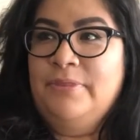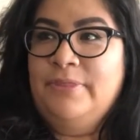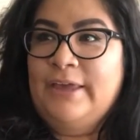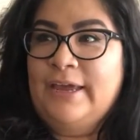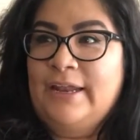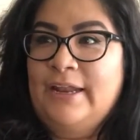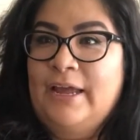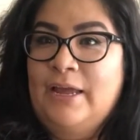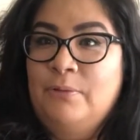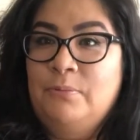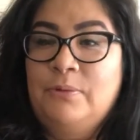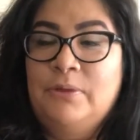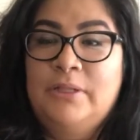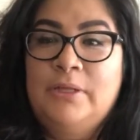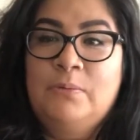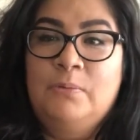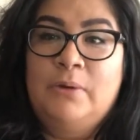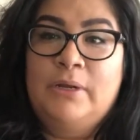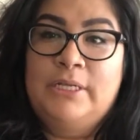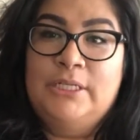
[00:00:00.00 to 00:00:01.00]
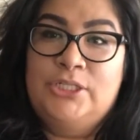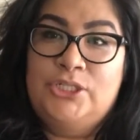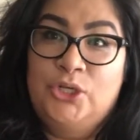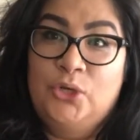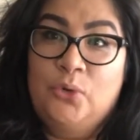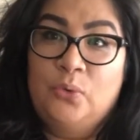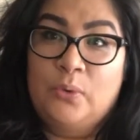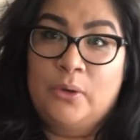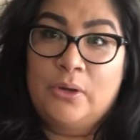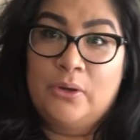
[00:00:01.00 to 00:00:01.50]
that I really wanted to
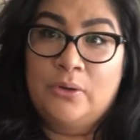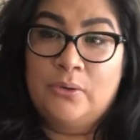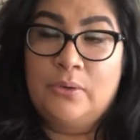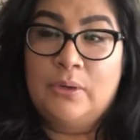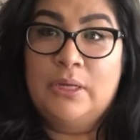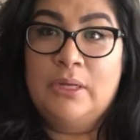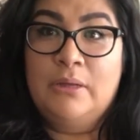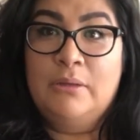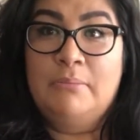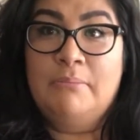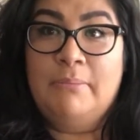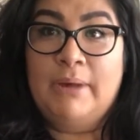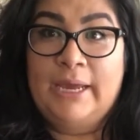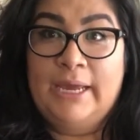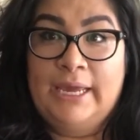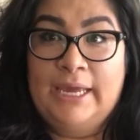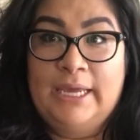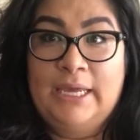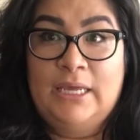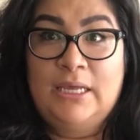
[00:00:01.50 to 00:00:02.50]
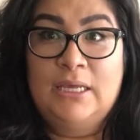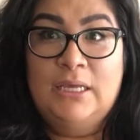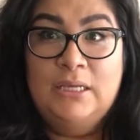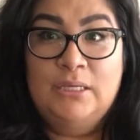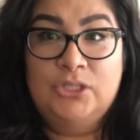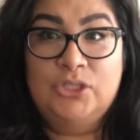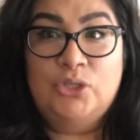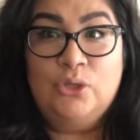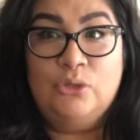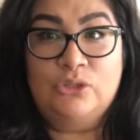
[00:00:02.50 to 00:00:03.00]
grow my
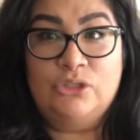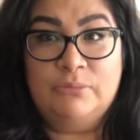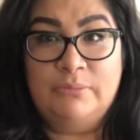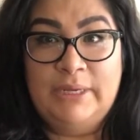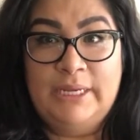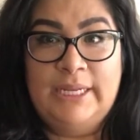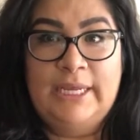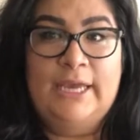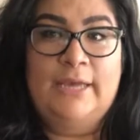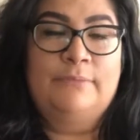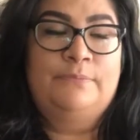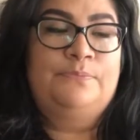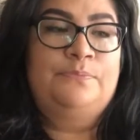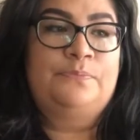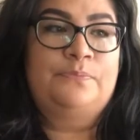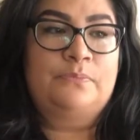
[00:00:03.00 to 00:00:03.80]
social media.